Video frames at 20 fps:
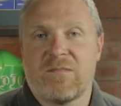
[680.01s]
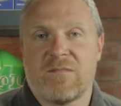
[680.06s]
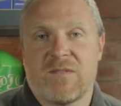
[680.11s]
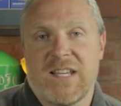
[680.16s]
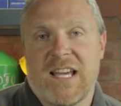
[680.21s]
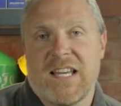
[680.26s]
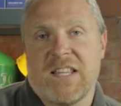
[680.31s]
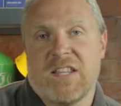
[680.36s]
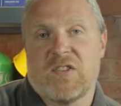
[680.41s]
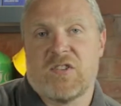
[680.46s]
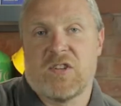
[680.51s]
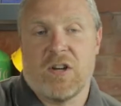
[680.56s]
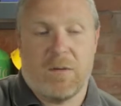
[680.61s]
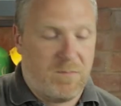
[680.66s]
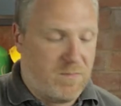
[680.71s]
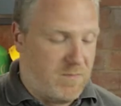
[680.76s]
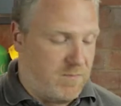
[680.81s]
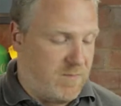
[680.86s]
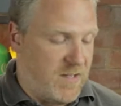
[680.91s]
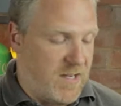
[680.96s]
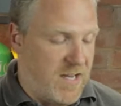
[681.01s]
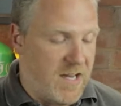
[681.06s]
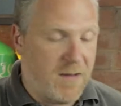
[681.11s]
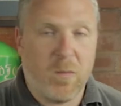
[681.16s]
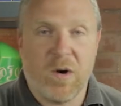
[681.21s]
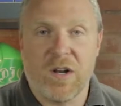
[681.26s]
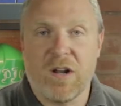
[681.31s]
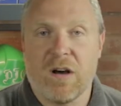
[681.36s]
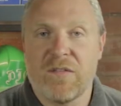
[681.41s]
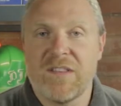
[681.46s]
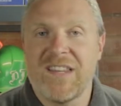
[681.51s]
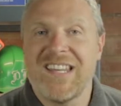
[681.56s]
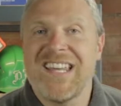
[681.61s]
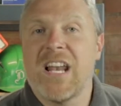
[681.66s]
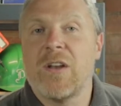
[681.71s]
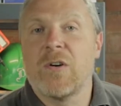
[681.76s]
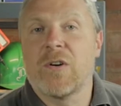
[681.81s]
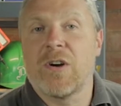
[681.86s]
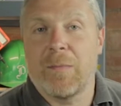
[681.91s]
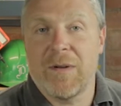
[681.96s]
take the top one off and the
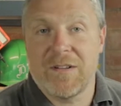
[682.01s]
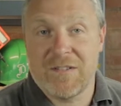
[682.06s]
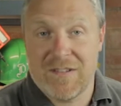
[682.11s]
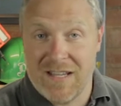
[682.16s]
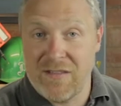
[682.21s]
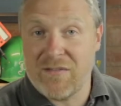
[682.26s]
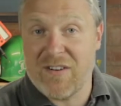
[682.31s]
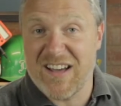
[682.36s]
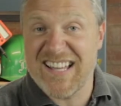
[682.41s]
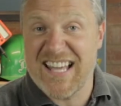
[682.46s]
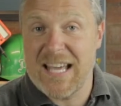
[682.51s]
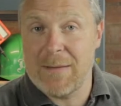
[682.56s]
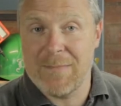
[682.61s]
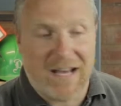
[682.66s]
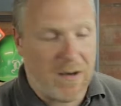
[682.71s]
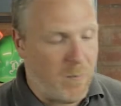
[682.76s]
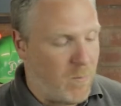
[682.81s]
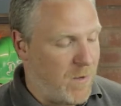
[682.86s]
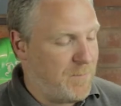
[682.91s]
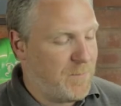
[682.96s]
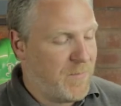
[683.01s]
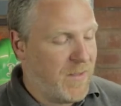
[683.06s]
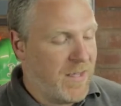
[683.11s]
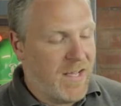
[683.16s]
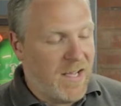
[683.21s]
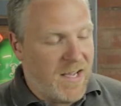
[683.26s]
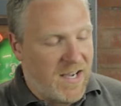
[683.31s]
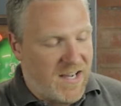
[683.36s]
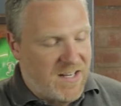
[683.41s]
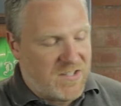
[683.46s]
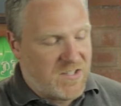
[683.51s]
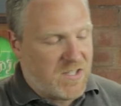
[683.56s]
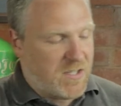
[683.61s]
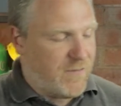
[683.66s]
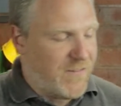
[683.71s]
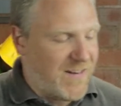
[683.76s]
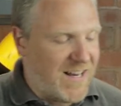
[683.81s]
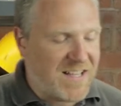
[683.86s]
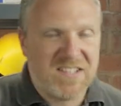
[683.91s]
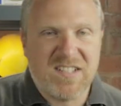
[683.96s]
yellow copy underneath. I keep that one. And I just
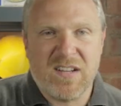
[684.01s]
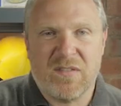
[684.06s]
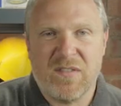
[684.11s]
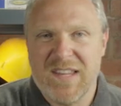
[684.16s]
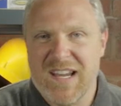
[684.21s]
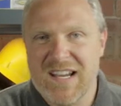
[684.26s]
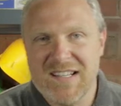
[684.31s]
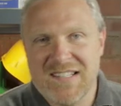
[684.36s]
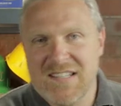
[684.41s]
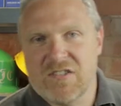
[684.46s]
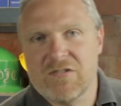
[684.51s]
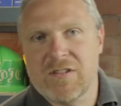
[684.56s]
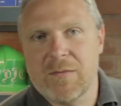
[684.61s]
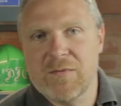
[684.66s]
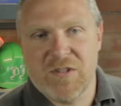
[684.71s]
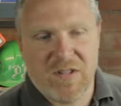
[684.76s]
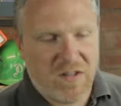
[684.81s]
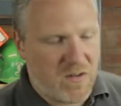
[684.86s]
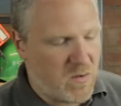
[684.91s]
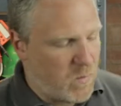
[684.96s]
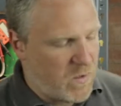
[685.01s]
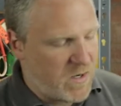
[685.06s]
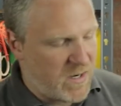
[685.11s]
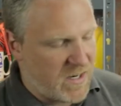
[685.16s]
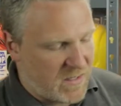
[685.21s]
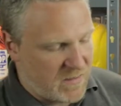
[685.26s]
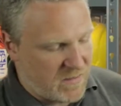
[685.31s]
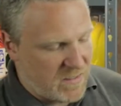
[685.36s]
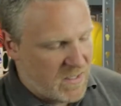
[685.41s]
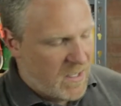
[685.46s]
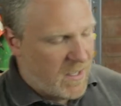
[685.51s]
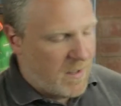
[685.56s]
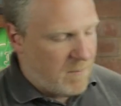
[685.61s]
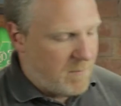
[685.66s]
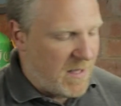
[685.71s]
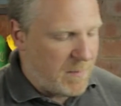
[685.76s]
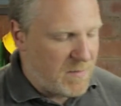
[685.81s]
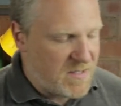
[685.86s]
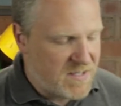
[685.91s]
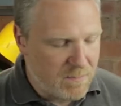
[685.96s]
fill out stuff on there, description of the work,
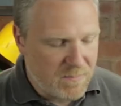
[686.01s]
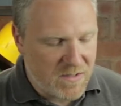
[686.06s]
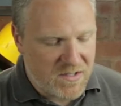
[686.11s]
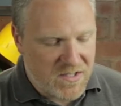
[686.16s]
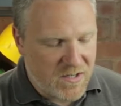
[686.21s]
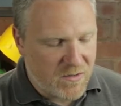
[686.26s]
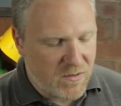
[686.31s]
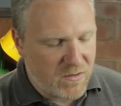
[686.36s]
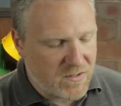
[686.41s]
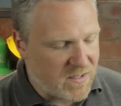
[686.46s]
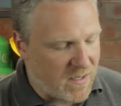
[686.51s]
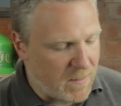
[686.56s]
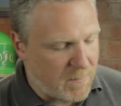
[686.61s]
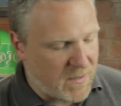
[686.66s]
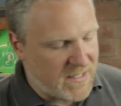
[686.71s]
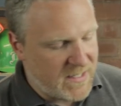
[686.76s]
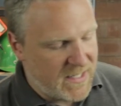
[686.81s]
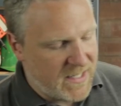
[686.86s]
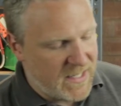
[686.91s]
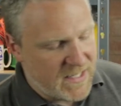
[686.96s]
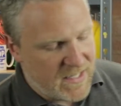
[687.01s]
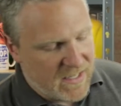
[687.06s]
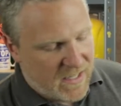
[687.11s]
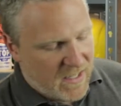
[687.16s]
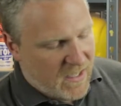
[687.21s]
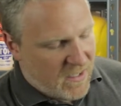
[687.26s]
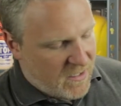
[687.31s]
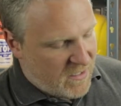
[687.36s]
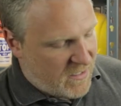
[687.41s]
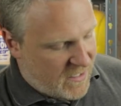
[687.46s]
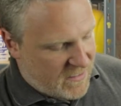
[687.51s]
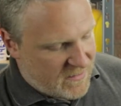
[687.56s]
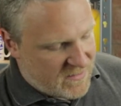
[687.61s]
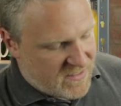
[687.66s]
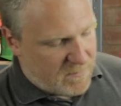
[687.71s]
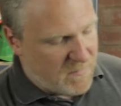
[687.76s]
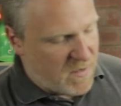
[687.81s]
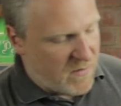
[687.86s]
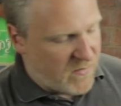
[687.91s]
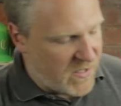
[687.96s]
maybe some materials that I might need, and
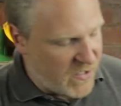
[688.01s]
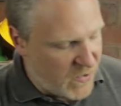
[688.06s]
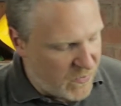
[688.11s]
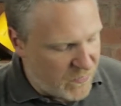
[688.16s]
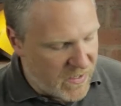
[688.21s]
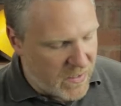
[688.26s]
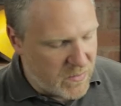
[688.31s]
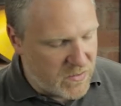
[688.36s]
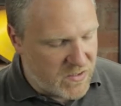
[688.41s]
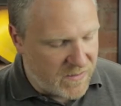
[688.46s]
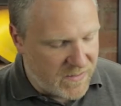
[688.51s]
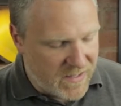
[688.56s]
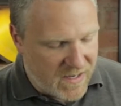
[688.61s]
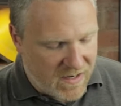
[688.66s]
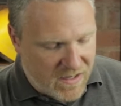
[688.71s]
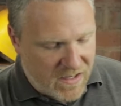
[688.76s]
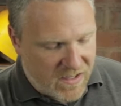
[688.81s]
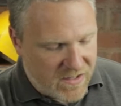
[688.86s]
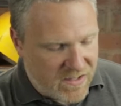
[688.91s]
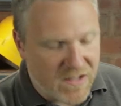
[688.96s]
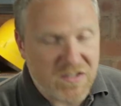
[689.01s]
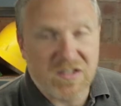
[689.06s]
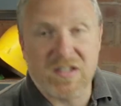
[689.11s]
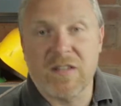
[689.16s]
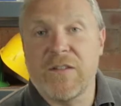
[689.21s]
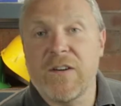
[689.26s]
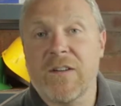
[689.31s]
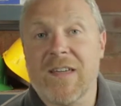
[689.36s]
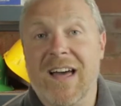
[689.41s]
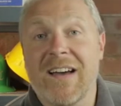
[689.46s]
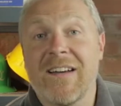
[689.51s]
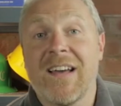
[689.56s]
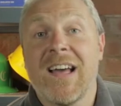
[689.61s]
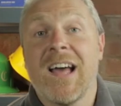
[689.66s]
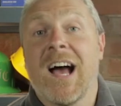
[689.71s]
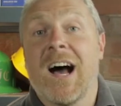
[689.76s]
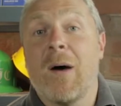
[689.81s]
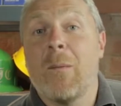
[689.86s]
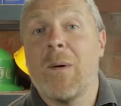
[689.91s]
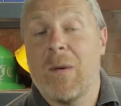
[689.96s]
some other little notes on there. And I'll just fill it out.
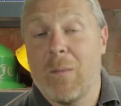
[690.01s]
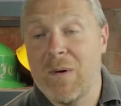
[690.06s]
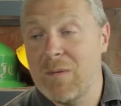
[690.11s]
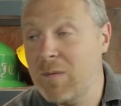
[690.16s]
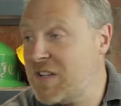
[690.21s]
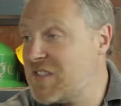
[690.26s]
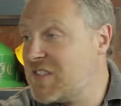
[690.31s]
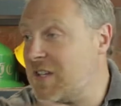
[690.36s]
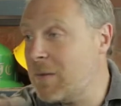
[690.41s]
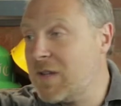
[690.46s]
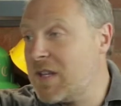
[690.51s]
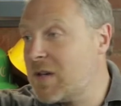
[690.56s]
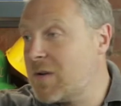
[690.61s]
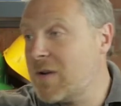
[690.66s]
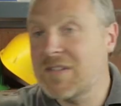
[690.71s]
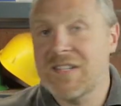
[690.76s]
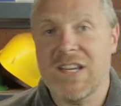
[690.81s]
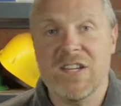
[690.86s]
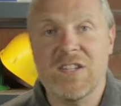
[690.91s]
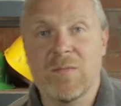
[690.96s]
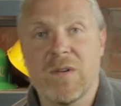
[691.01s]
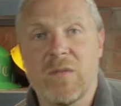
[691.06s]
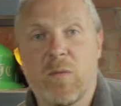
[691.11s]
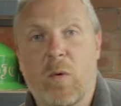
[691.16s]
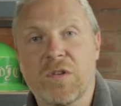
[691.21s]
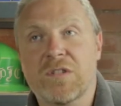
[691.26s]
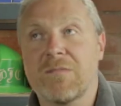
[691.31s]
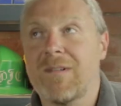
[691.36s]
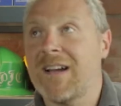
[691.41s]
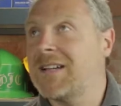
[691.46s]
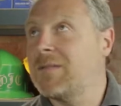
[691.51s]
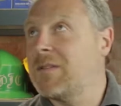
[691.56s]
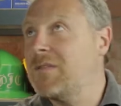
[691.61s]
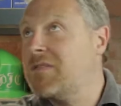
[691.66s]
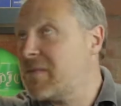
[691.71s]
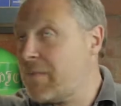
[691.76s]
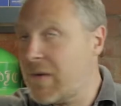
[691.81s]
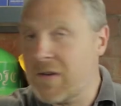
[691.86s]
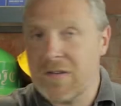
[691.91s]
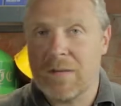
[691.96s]
And when we're done with the quotation, we've walked around and we've
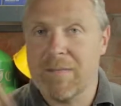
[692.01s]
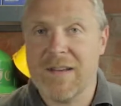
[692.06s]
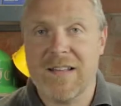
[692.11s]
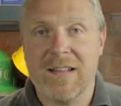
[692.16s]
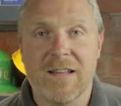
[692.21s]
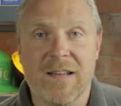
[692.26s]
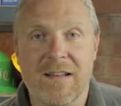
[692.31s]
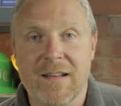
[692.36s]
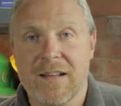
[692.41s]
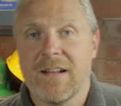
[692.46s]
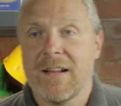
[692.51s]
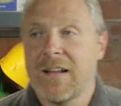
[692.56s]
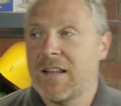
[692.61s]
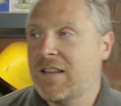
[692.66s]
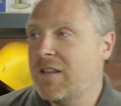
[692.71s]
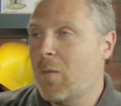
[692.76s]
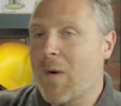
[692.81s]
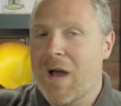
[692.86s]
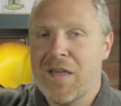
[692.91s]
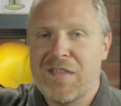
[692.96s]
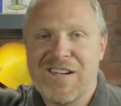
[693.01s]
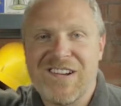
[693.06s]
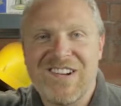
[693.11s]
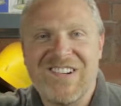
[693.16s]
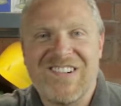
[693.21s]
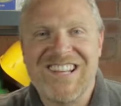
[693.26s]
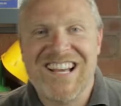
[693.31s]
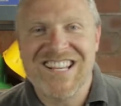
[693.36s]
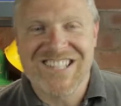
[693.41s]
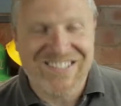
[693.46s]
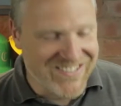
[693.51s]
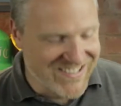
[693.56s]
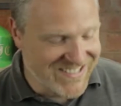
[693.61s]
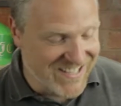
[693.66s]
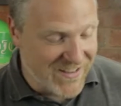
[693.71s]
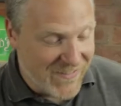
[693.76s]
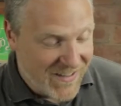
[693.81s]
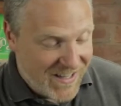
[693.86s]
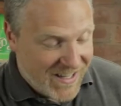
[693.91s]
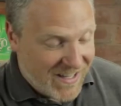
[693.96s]
spoken about the weather and all that sort of
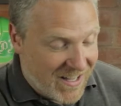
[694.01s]
stuff.